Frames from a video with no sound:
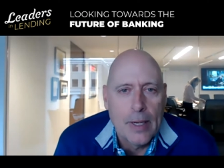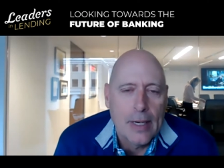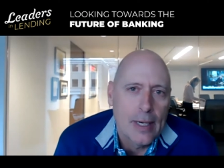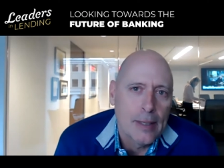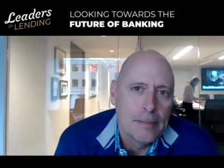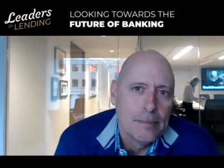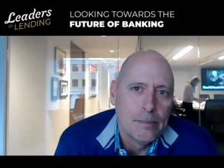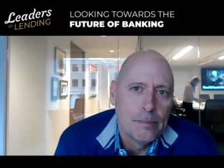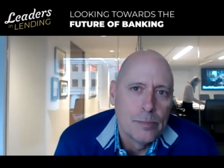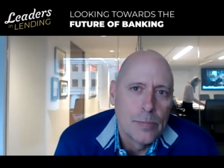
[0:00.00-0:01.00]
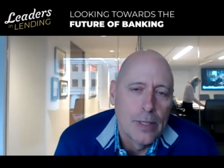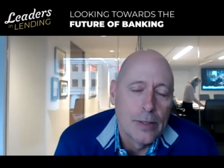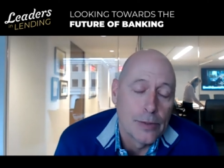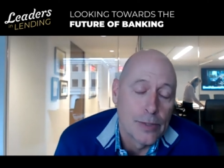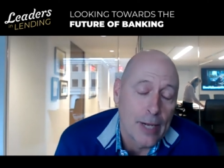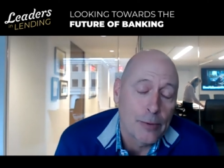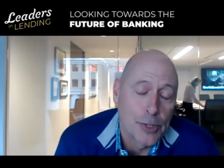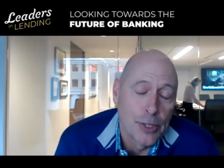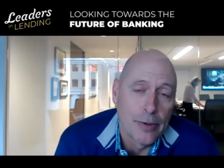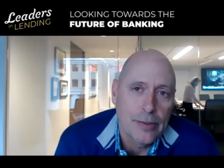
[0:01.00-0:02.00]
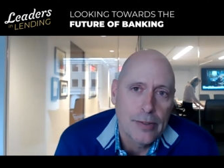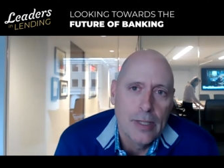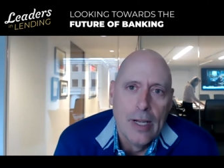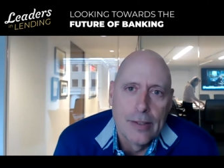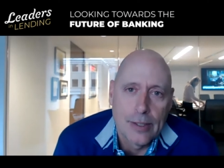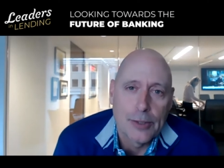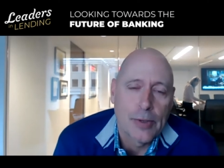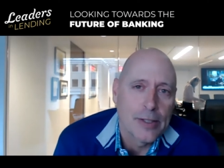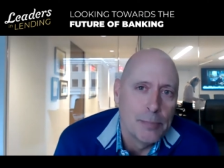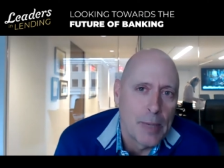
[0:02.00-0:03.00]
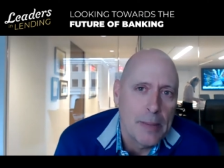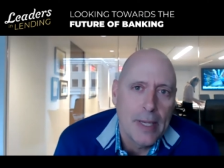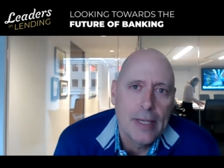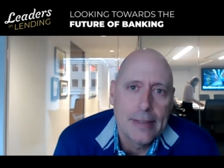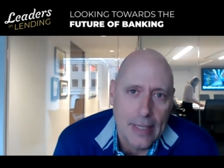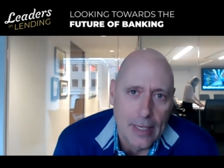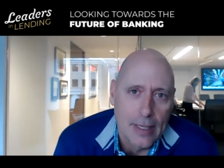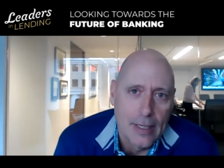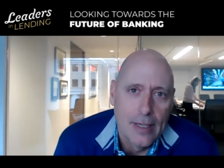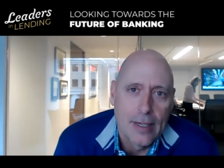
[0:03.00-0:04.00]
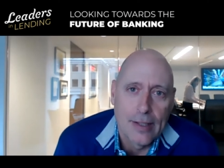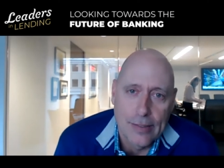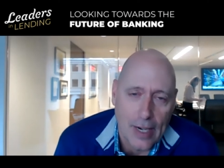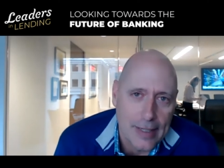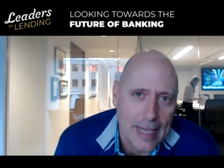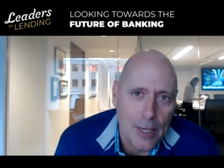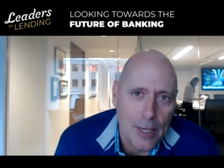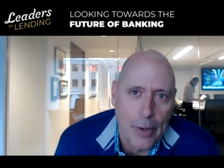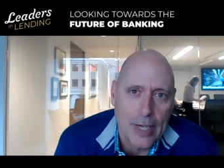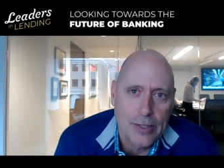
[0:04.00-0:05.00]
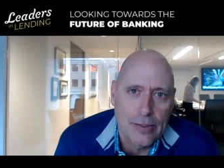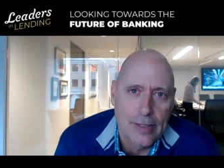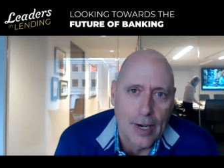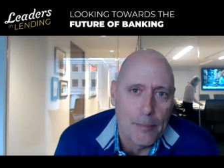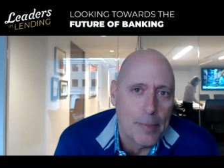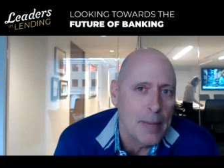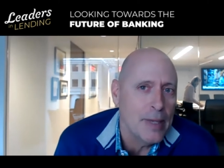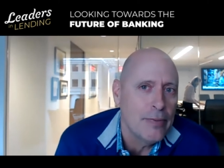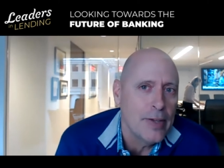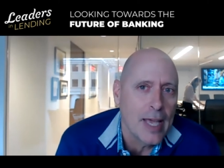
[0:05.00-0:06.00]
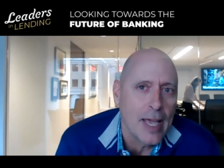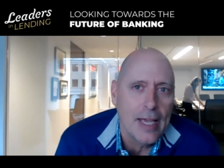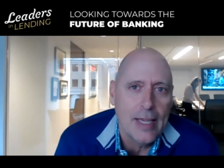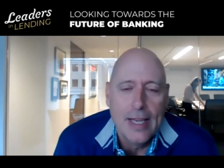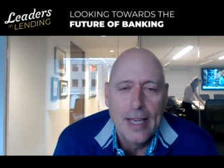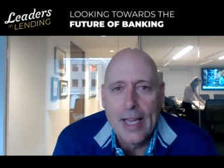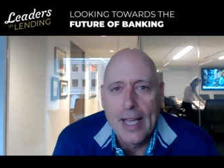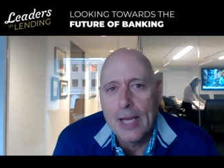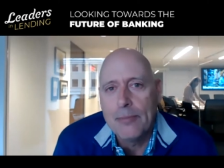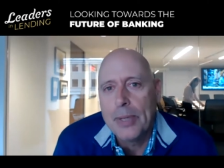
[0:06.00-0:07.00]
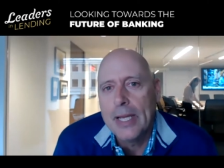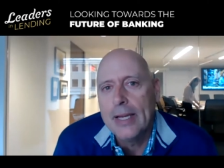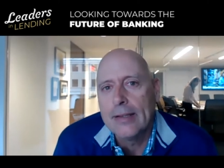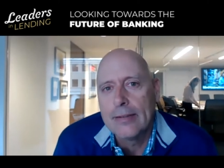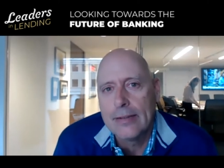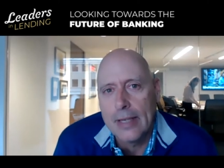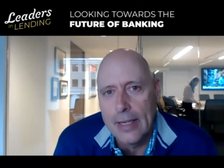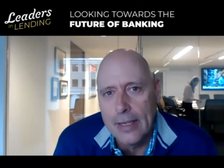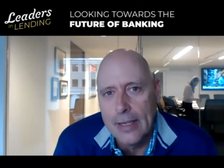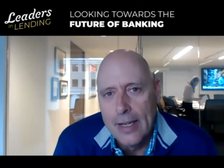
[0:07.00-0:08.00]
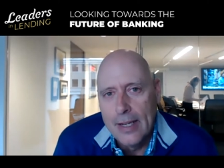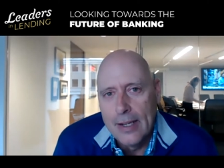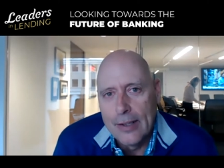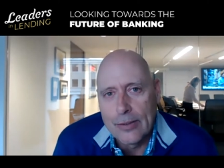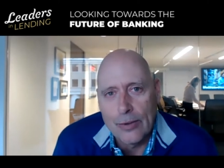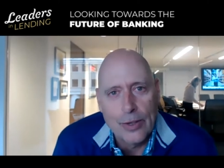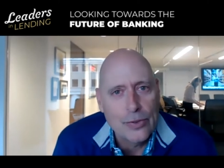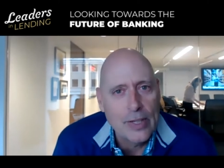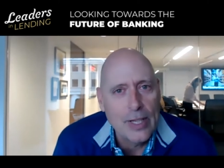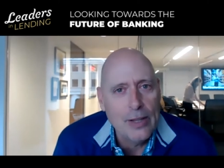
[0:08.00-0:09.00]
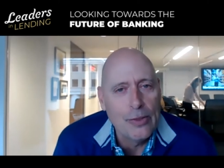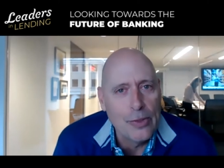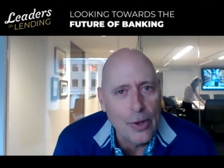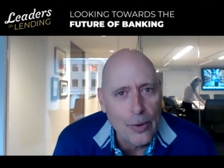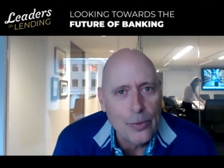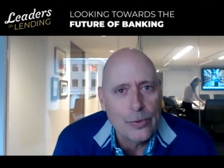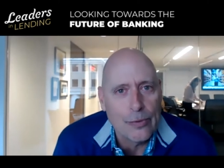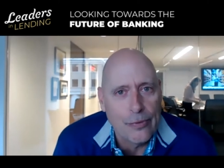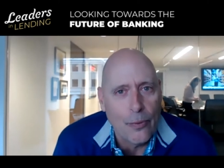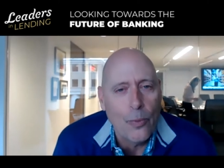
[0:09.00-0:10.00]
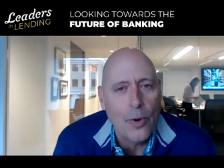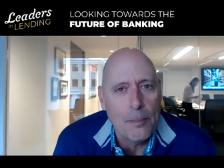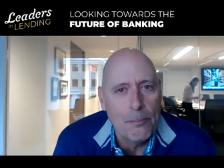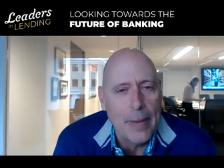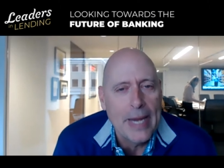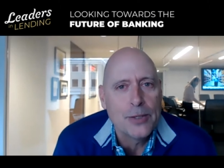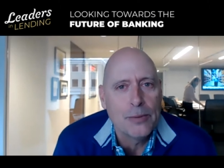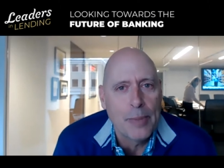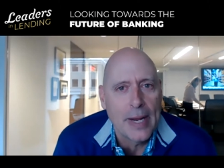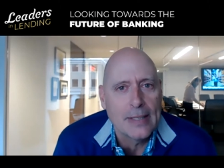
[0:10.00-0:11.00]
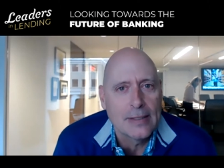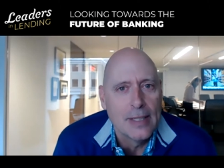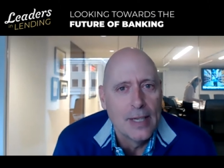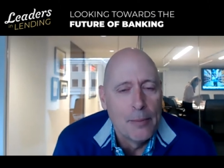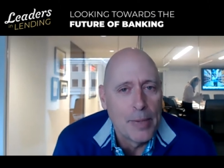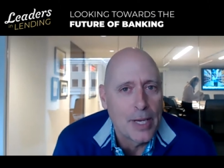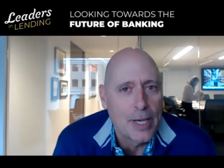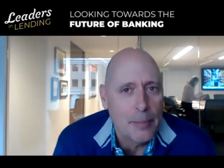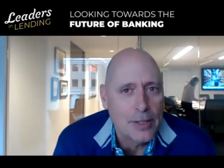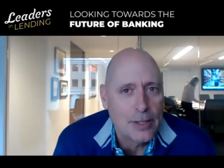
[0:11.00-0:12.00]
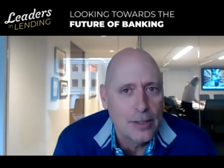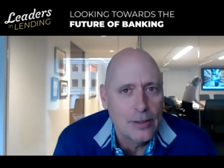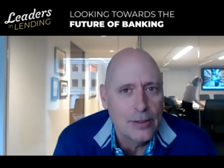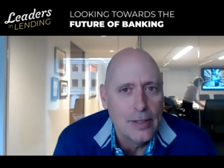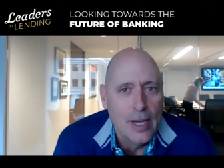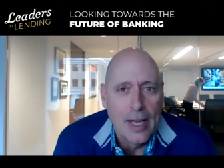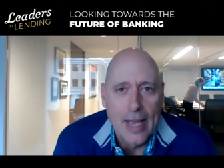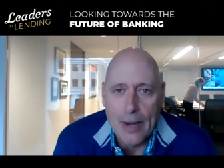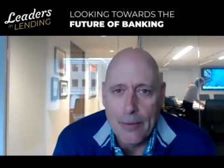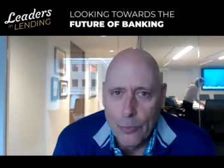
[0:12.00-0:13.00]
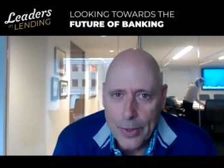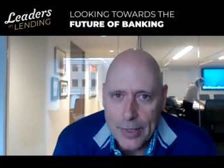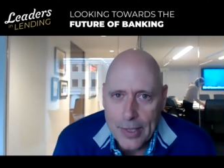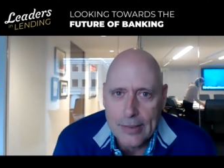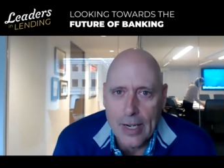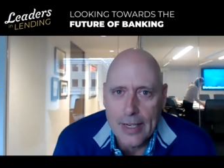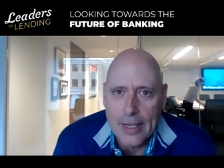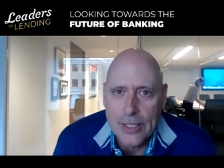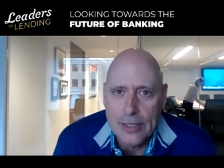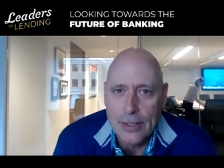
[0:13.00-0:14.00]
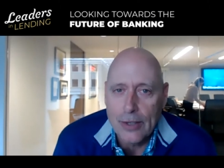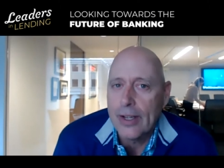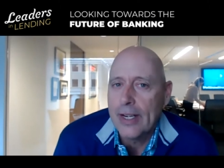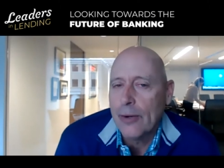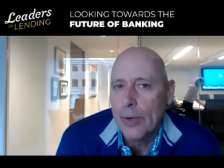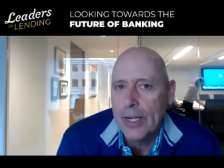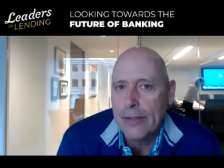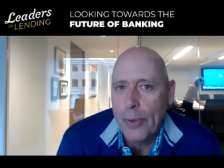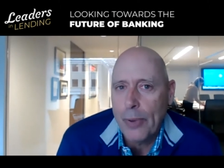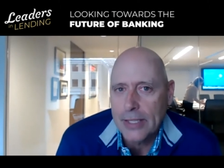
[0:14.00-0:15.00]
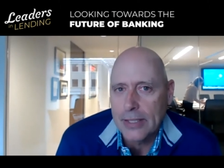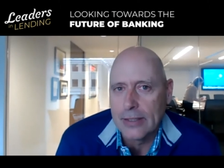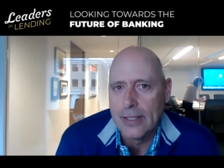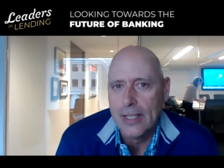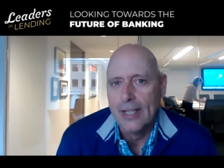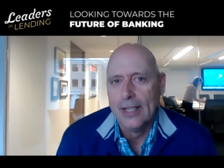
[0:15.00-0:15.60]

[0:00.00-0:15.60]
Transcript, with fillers: um, it was now Truist, SunTrust and BB&T consolidating branches there. BBVA and PNC. So you're seeing those four major banks becoming two, and with consolidation, they're going to get rid of branches.